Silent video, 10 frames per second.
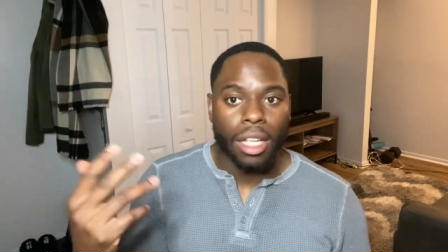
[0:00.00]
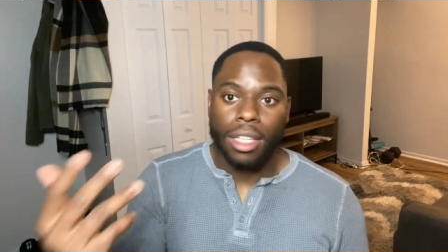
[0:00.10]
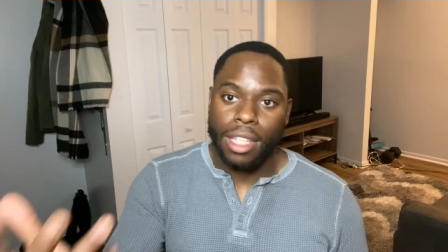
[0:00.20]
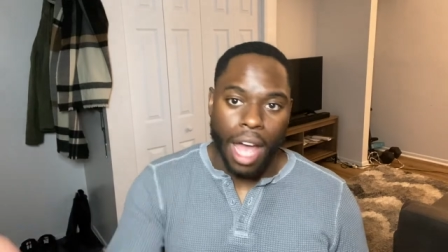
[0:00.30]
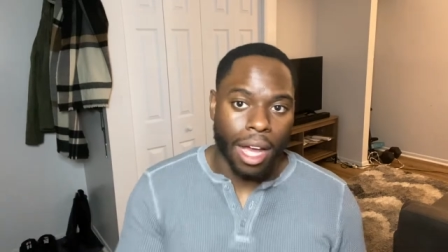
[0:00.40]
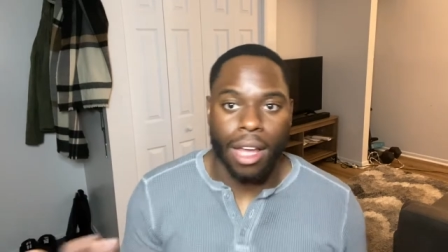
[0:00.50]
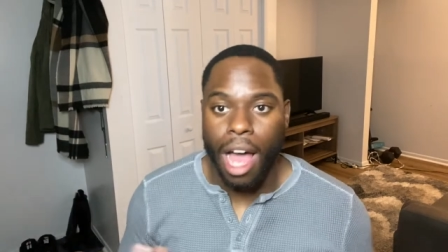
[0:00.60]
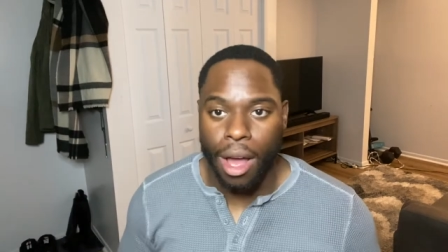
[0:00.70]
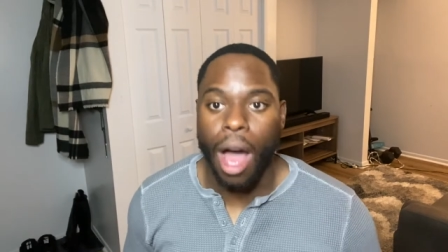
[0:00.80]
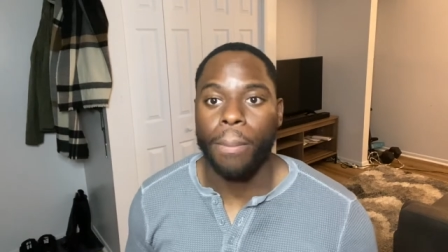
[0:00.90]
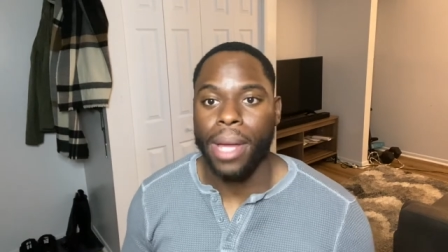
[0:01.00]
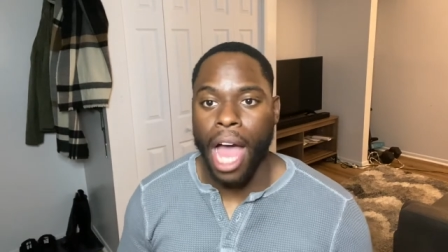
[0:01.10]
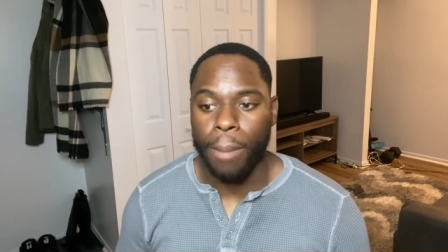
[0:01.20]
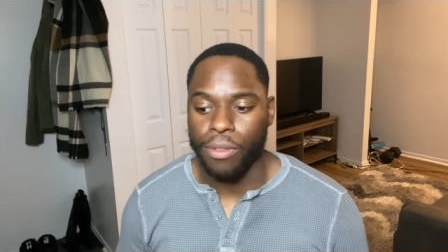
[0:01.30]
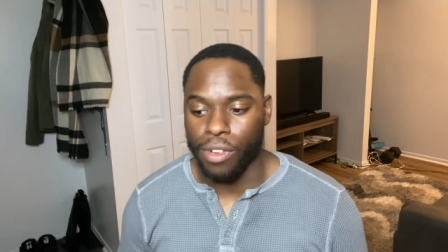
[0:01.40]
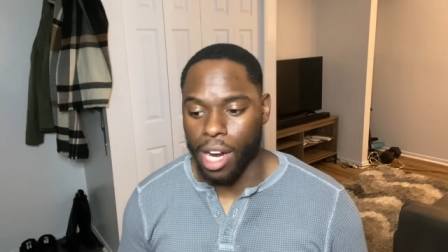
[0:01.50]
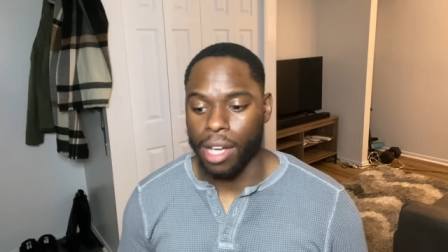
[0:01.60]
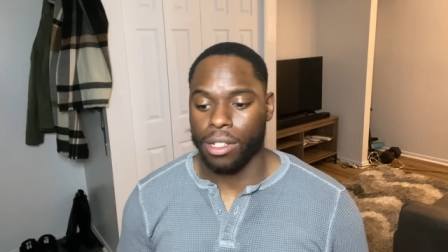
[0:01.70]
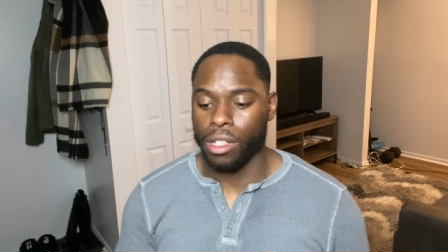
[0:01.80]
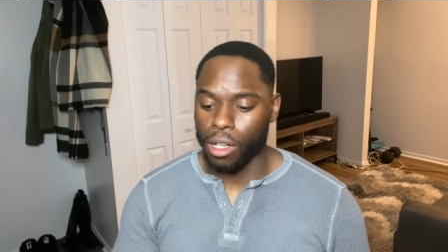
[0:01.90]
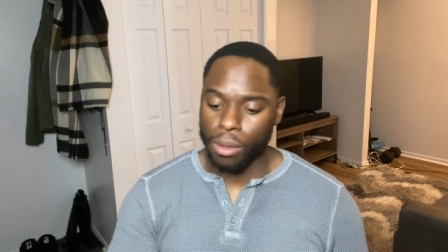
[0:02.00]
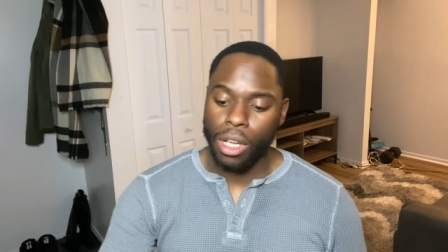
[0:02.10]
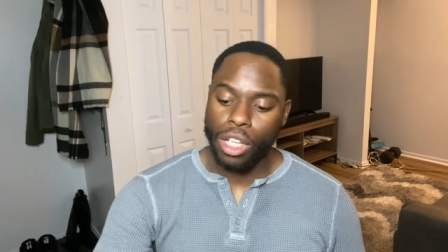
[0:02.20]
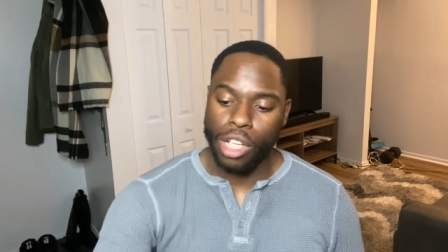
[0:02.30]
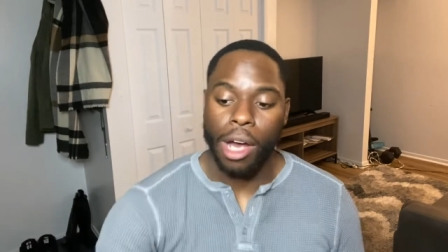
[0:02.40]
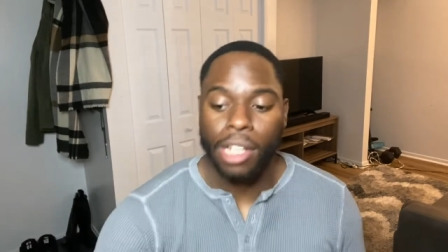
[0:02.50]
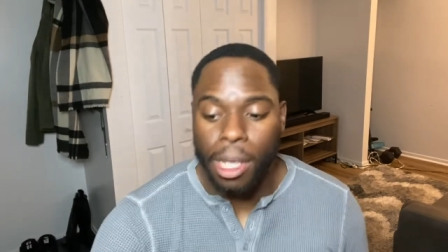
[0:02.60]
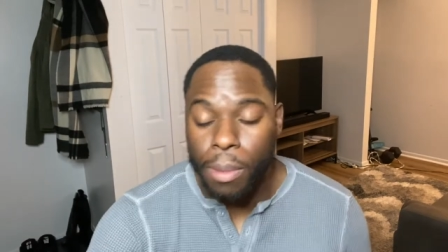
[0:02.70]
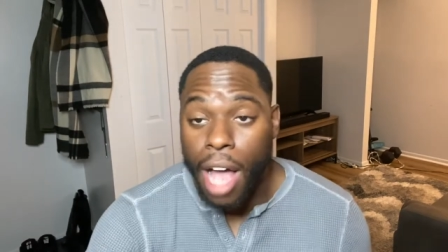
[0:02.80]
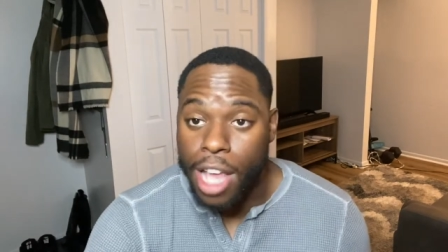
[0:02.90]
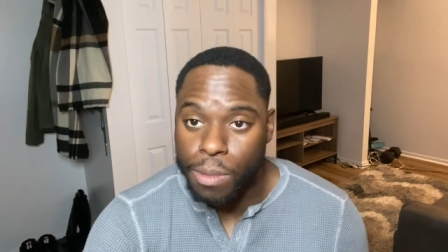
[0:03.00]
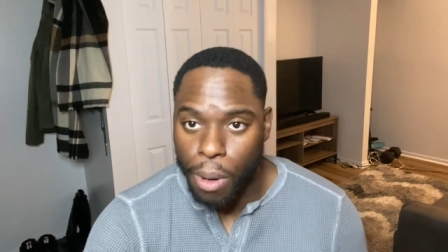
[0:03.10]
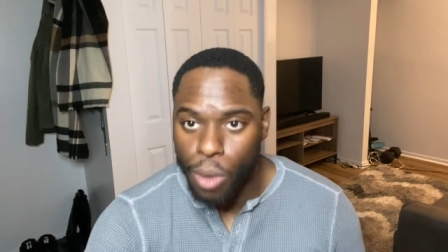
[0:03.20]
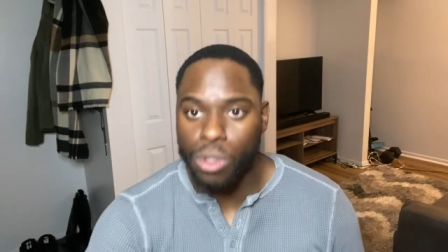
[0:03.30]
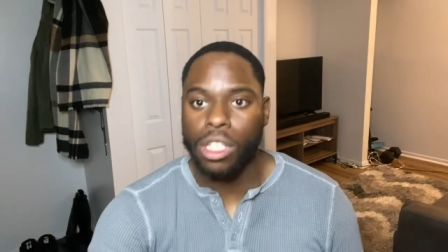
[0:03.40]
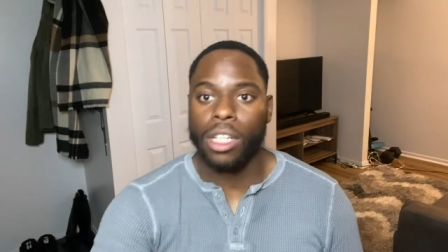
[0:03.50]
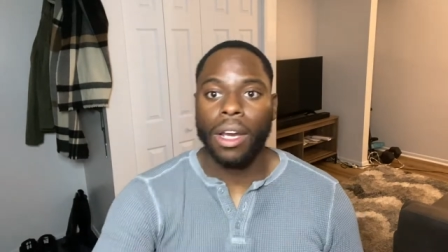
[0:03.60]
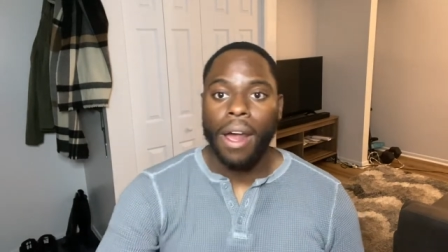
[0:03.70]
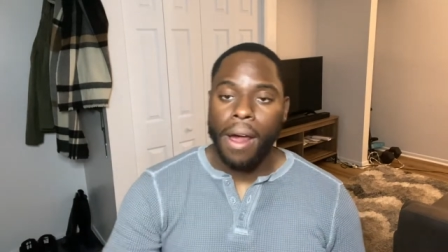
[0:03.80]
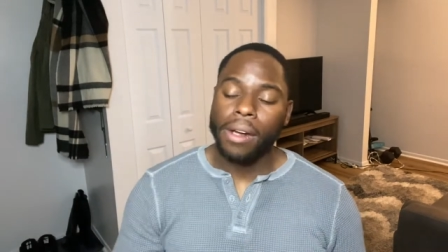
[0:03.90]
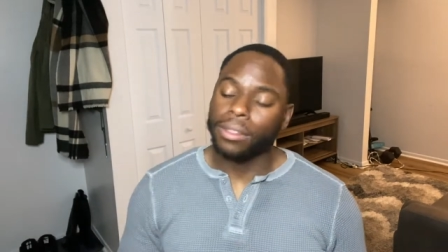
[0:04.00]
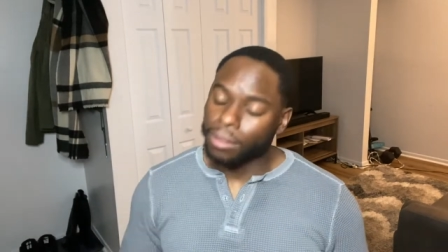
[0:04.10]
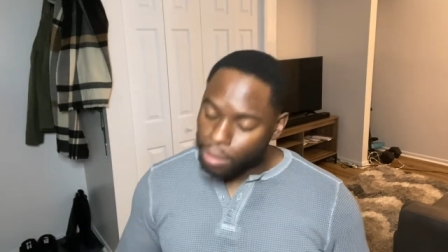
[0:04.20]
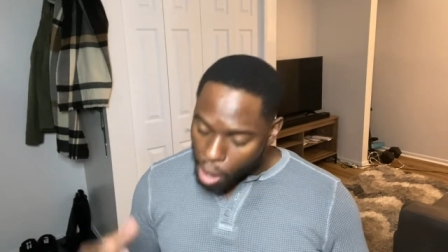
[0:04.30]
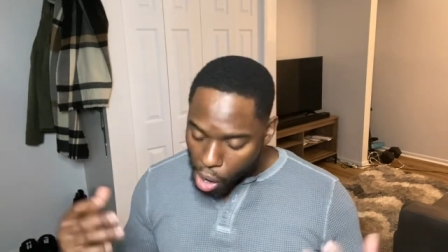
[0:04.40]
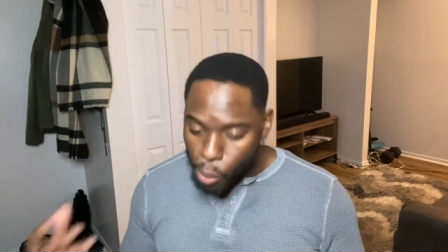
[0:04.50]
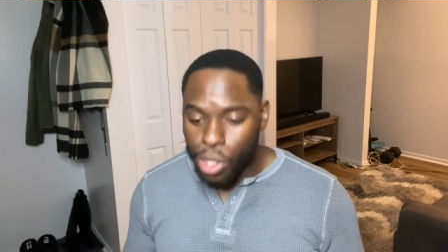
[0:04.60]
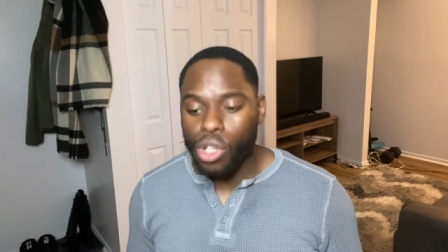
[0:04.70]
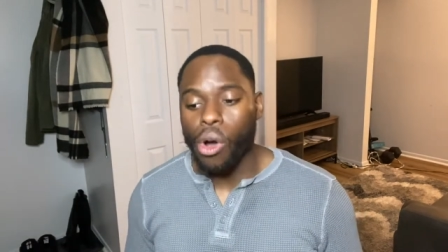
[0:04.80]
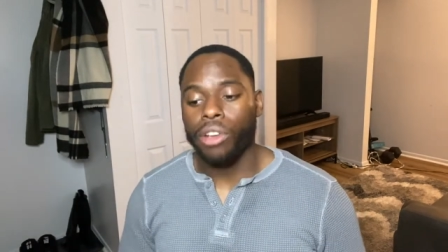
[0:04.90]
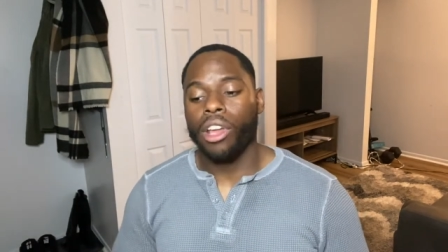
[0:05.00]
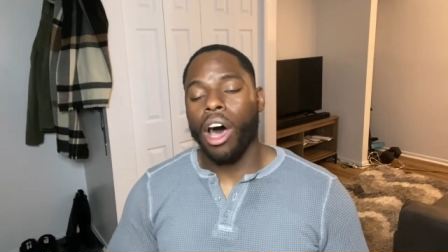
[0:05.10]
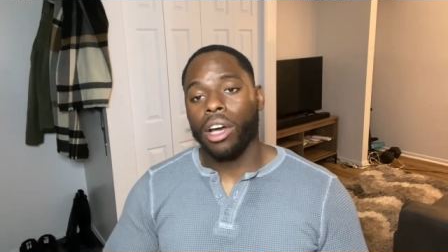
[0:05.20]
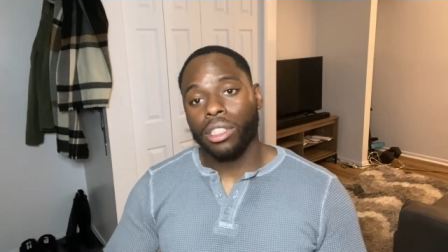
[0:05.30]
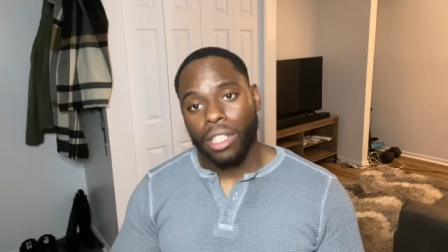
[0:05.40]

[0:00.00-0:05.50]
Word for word: that I'll be happy for that, you know. So I'll keep you guys posted on what's going on.